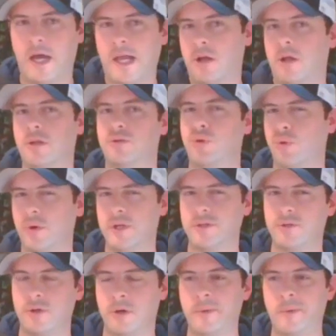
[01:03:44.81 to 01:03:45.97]
I call it tourist
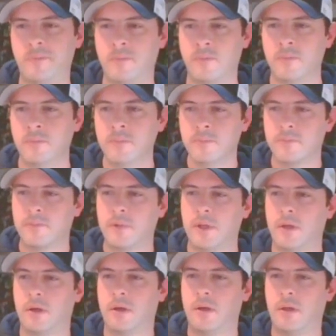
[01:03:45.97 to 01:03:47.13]
German,
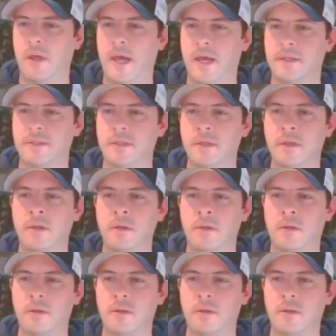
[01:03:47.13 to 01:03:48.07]
asking